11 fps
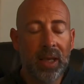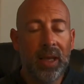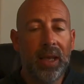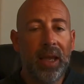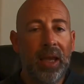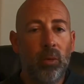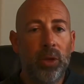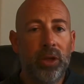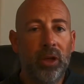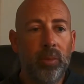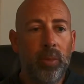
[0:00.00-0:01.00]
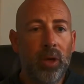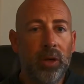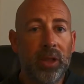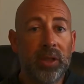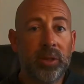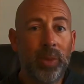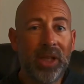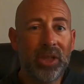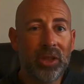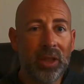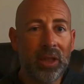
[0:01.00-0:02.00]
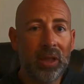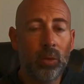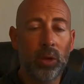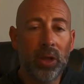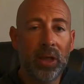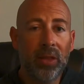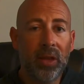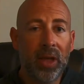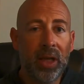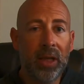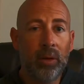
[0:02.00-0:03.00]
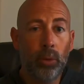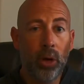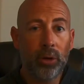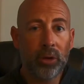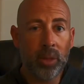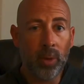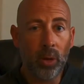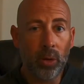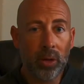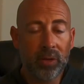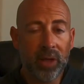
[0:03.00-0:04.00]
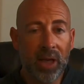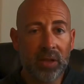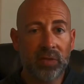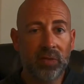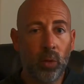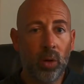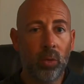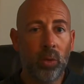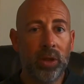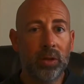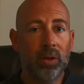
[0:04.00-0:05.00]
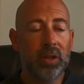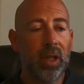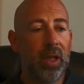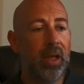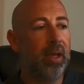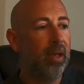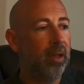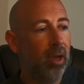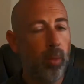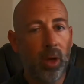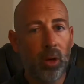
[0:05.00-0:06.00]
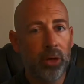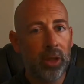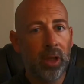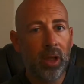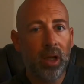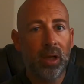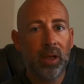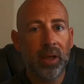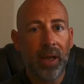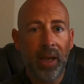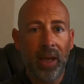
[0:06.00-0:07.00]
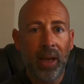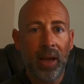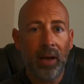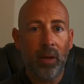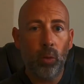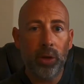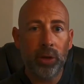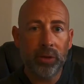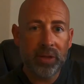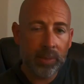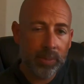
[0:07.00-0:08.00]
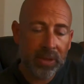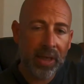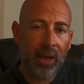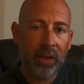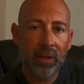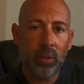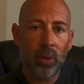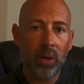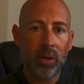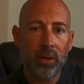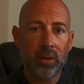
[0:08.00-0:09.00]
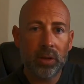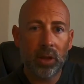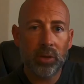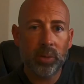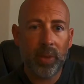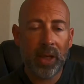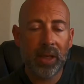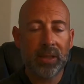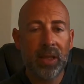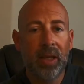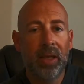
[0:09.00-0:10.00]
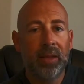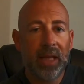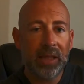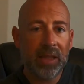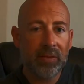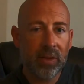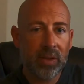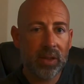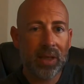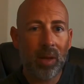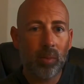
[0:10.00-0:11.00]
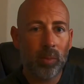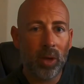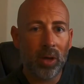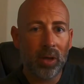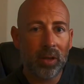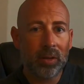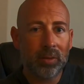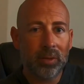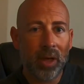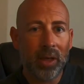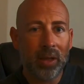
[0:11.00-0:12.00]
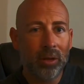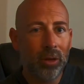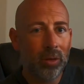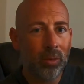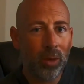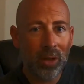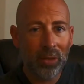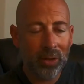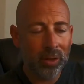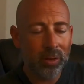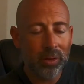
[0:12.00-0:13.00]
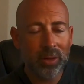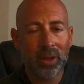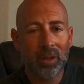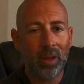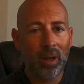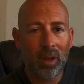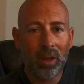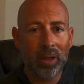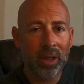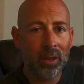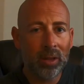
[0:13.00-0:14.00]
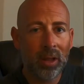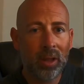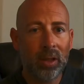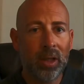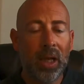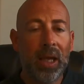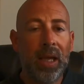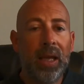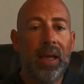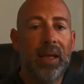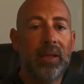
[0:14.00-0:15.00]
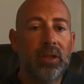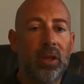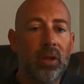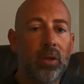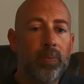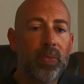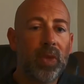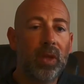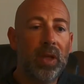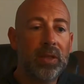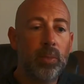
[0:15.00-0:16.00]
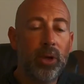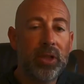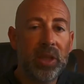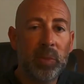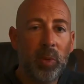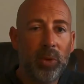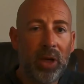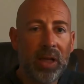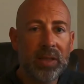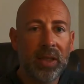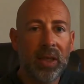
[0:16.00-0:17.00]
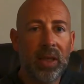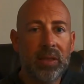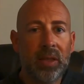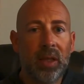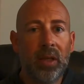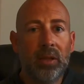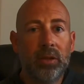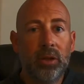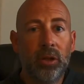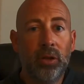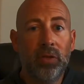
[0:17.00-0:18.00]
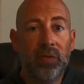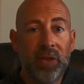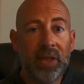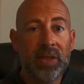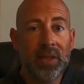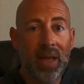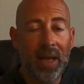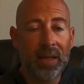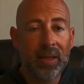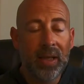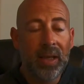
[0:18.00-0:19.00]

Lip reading: And when you're mowing, especially with a rotary mower that has 4 wheels, you're mowing along and a wheel dips down into one of those low spots, that leaves a scalp mark, right? And you don't want those all year long. And so it's a pretty simple process to fix that.